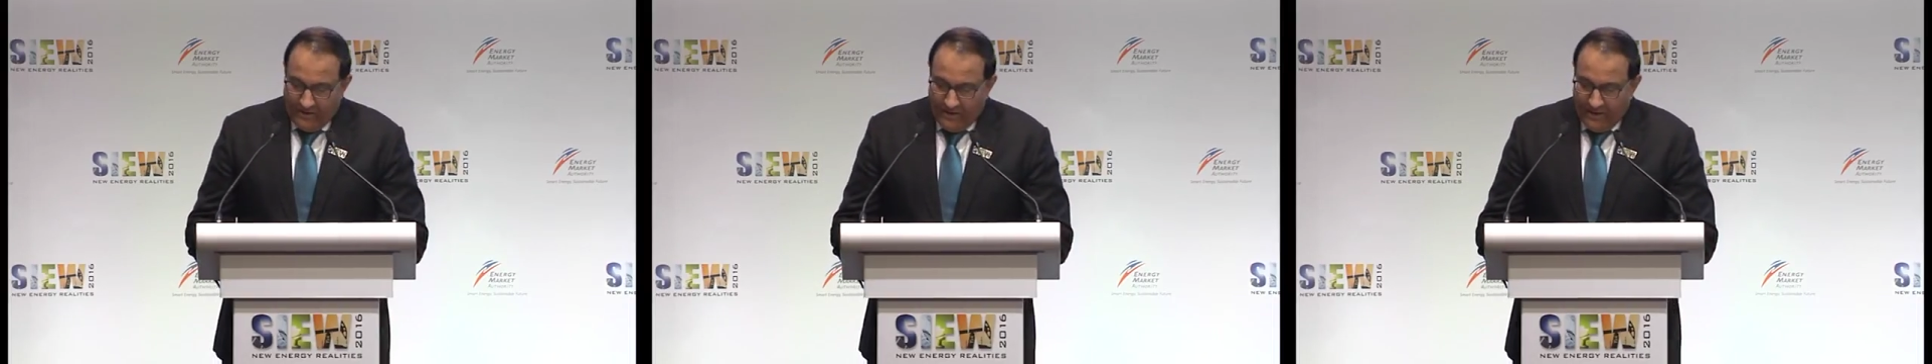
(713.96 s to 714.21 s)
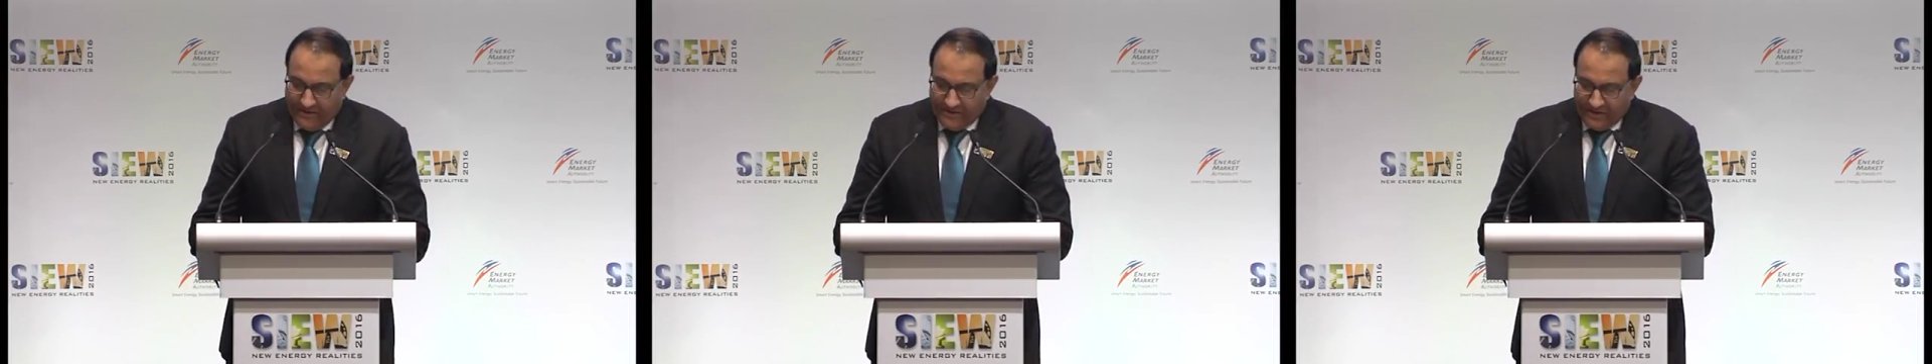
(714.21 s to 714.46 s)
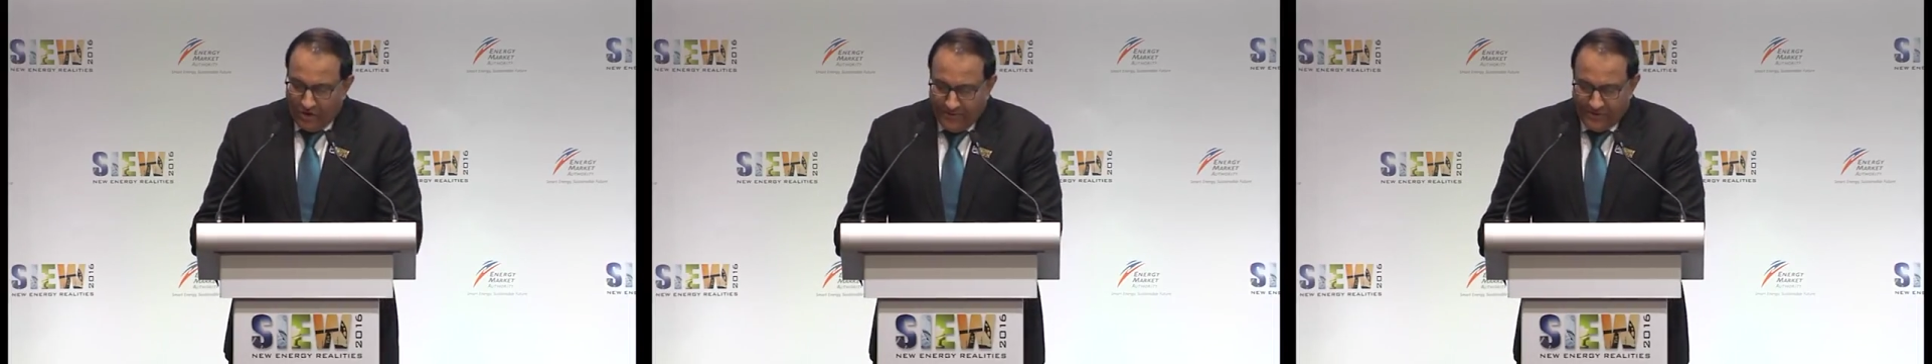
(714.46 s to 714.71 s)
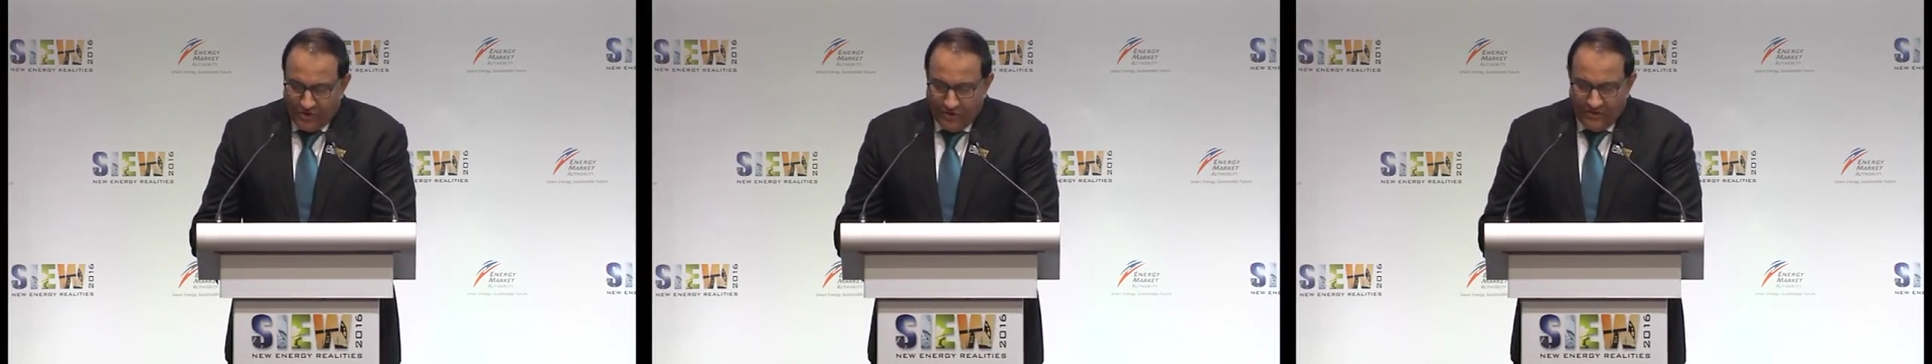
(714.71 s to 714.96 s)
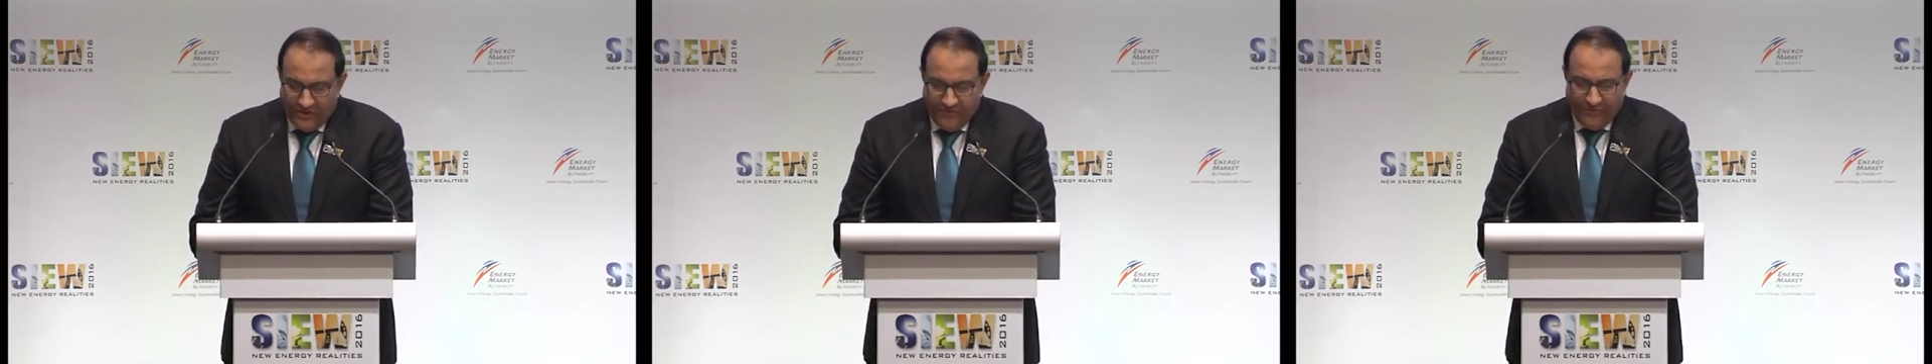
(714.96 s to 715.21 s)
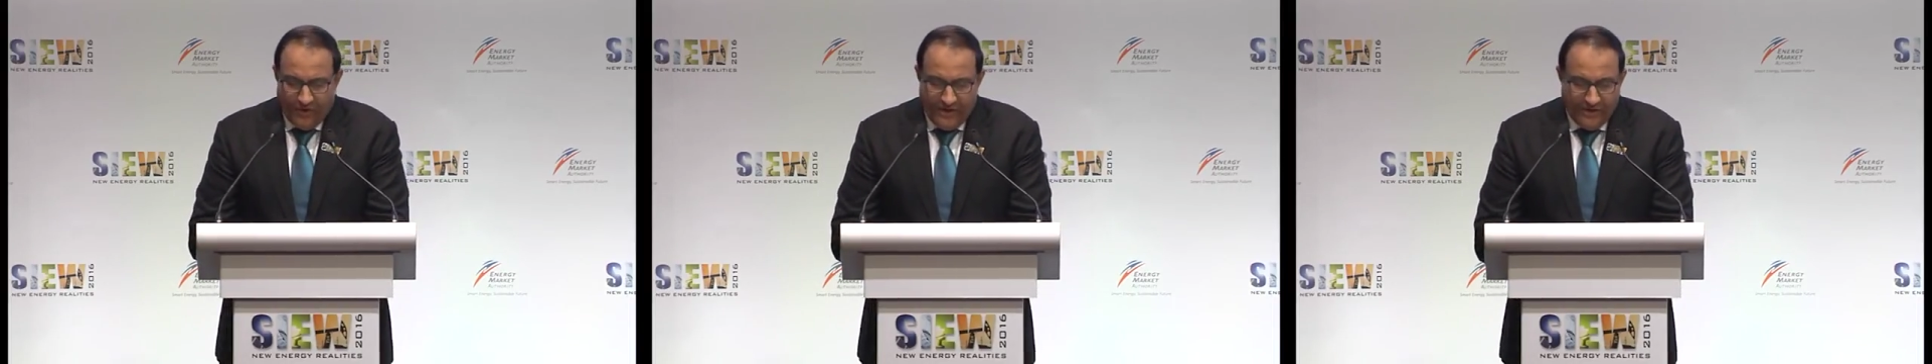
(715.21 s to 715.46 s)
It is an opportunity
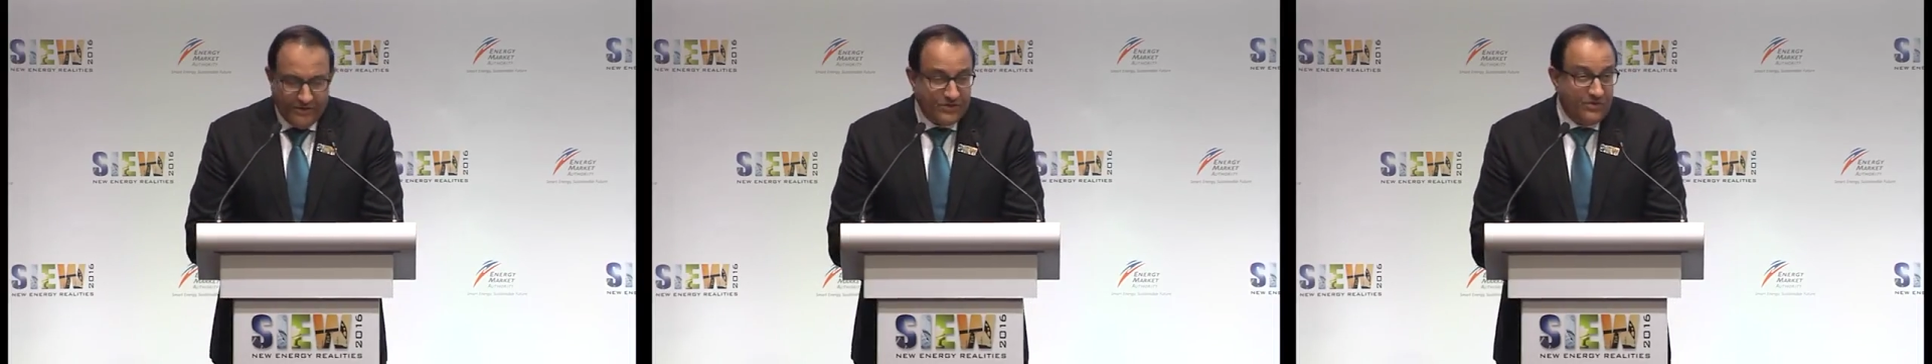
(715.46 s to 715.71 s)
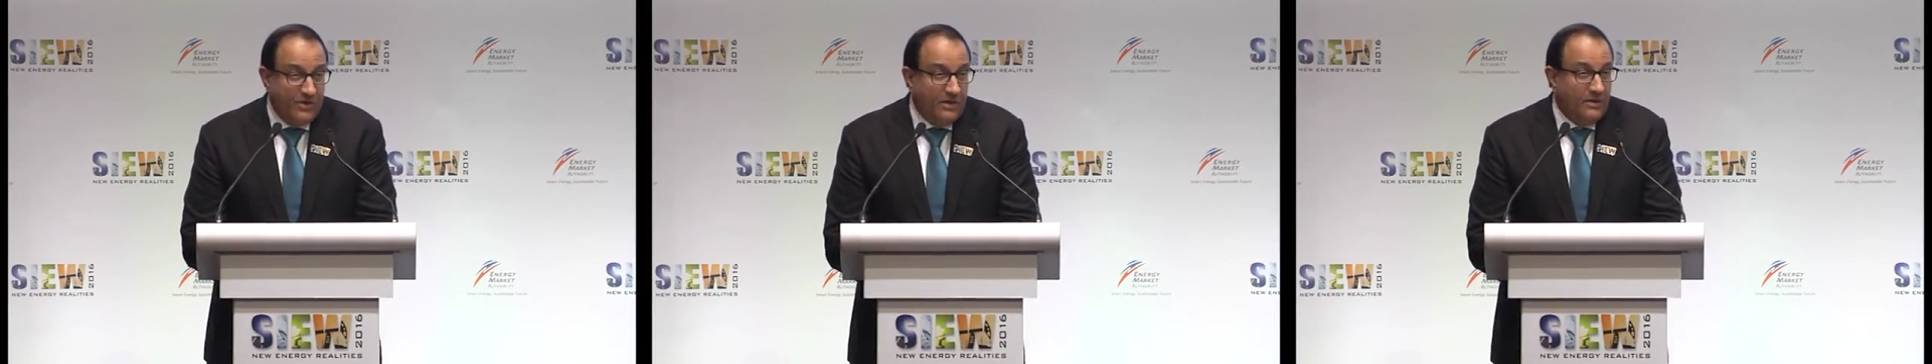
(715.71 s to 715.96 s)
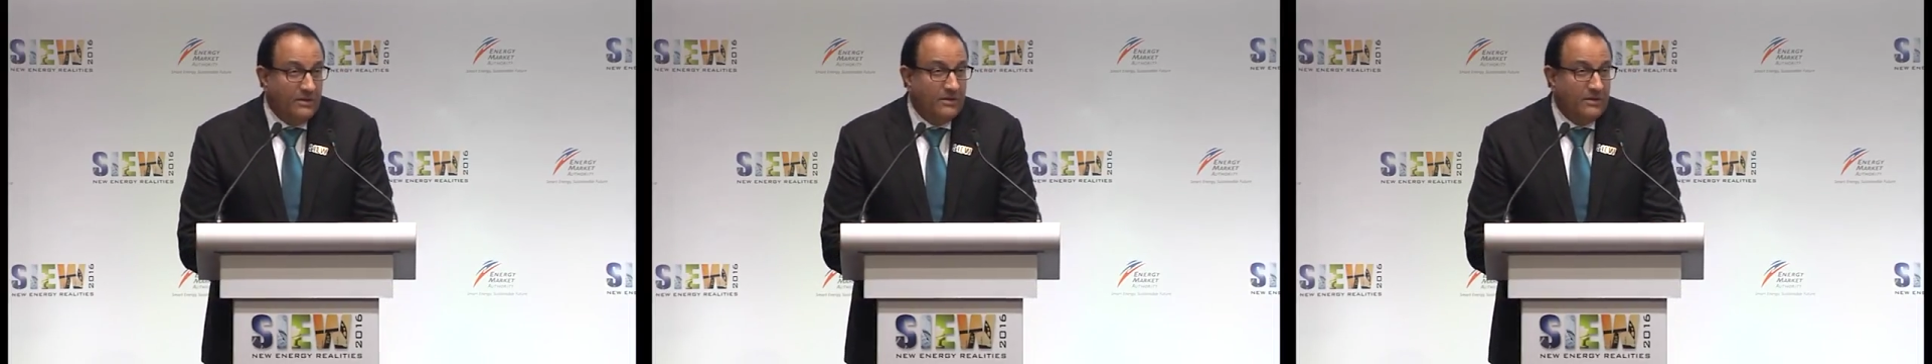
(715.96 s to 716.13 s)
for industry